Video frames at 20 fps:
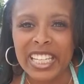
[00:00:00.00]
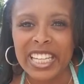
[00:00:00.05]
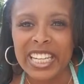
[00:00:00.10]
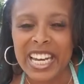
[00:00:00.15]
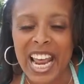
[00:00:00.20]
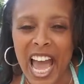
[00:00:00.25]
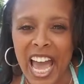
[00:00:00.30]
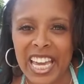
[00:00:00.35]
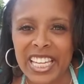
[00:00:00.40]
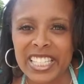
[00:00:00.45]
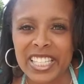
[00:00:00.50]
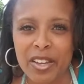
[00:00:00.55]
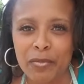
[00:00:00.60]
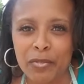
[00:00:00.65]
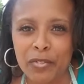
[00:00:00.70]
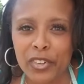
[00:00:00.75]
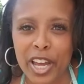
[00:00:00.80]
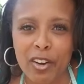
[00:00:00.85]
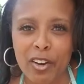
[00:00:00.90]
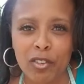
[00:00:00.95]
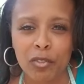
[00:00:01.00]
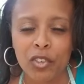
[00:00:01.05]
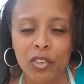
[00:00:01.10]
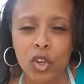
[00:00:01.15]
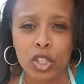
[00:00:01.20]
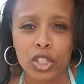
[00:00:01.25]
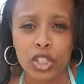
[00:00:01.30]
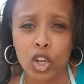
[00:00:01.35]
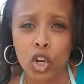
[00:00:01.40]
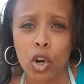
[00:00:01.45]
nice and
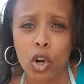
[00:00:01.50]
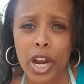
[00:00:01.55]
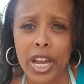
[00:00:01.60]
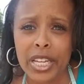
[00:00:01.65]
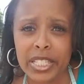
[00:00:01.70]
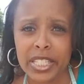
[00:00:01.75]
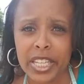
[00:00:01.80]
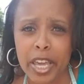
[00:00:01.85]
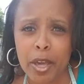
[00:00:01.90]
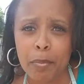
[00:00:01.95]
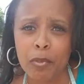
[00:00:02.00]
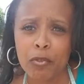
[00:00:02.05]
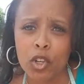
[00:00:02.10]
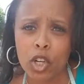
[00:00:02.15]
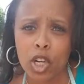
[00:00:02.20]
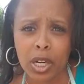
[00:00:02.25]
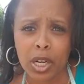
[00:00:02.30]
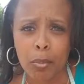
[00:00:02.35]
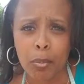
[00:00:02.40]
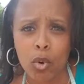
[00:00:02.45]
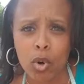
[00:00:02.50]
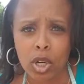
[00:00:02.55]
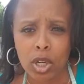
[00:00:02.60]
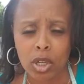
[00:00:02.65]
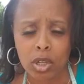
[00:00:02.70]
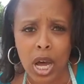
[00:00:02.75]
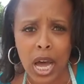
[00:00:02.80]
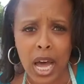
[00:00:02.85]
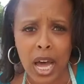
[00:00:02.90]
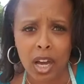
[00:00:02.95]
flavorful. It's a great tip if you're going to
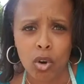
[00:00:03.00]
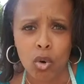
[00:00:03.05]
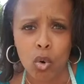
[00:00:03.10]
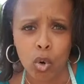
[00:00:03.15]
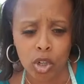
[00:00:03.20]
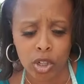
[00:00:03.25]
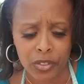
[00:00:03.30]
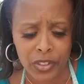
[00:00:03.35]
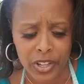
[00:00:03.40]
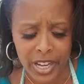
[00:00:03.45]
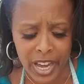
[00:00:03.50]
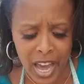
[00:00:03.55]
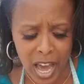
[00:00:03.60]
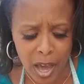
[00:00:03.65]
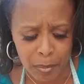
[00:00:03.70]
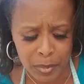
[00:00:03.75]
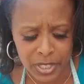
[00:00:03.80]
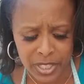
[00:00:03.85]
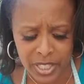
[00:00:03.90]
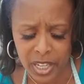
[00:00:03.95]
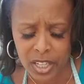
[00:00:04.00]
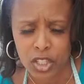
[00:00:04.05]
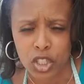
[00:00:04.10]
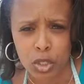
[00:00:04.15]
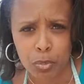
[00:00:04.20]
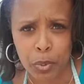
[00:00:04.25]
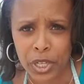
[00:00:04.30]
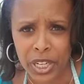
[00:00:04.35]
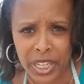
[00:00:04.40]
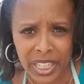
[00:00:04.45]
boil corn on the cob instead of
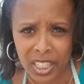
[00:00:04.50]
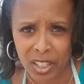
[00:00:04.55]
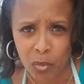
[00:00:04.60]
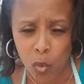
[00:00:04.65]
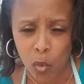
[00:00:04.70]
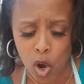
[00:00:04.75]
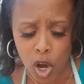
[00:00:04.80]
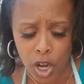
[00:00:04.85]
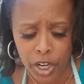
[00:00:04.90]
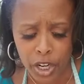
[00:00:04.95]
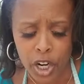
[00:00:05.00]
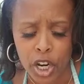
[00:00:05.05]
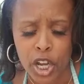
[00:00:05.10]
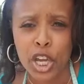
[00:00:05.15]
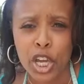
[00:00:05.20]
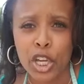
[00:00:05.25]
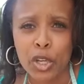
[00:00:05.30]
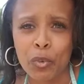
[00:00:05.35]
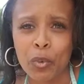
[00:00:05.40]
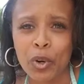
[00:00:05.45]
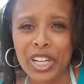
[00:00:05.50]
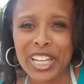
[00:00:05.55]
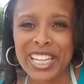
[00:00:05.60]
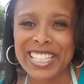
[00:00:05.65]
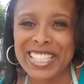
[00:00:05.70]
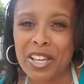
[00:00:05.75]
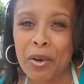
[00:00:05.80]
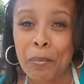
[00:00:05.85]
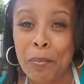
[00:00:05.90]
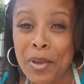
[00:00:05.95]
just putting it in water. You want to get
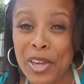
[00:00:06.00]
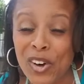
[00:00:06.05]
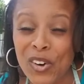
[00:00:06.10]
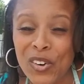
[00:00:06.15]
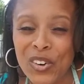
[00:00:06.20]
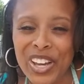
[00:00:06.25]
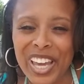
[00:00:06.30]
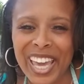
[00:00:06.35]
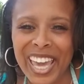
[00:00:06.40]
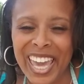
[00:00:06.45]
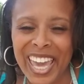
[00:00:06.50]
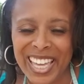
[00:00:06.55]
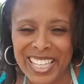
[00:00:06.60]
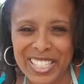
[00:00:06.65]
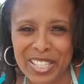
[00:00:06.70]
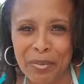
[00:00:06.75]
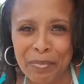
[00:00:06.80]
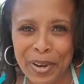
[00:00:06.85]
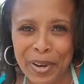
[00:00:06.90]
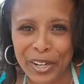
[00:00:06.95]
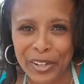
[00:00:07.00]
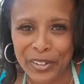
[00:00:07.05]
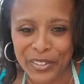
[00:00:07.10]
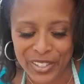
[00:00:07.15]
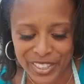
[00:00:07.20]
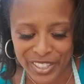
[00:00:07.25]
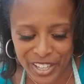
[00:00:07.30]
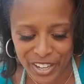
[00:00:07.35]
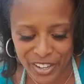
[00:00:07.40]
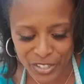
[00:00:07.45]
some milk and some butter
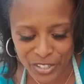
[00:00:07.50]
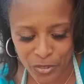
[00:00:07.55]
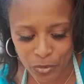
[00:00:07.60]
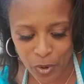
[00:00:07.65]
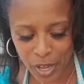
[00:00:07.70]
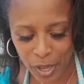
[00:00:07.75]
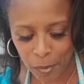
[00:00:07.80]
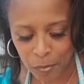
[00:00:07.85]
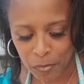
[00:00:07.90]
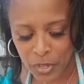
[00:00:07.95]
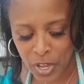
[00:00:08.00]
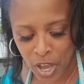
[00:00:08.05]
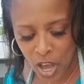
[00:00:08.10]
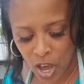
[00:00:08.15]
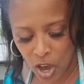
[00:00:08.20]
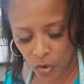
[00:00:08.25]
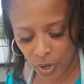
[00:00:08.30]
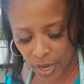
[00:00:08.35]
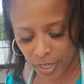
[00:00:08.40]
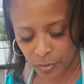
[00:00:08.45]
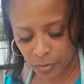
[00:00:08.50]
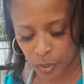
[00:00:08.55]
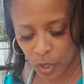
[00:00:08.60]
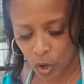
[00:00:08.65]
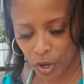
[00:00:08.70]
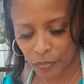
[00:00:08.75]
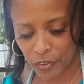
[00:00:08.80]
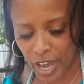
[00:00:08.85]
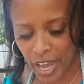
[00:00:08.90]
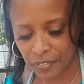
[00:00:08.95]
in there as well. Okay, so
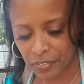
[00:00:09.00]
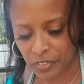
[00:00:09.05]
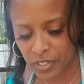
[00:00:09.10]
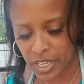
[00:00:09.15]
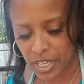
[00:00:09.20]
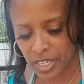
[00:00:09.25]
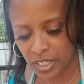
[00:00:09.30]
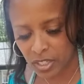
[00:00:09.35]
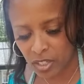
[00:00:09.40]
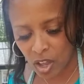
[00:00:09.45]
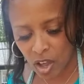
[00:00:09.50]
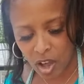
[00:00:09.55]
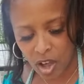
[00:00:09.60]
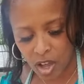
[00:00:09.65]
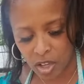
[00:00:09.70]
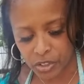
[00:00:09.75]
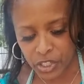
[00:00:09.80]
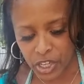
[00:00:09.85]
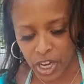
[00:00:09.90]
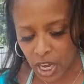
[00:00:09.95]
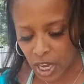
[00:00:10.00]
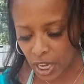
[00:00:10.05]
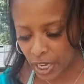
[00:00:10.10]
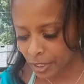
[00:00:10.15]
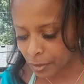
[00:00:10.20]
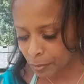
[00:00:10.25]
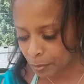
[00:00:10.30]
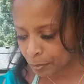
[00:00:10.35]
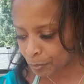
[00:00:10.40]
I've got these all done.